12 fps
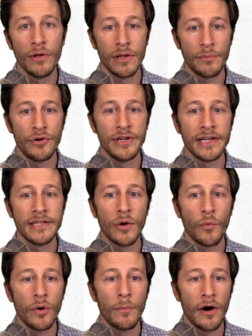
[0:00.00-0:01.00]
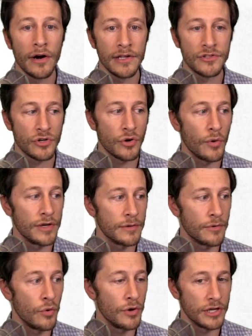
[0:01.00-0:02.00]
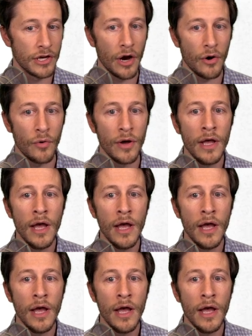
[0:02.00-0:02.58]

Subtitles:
at predicting where markets are going to go.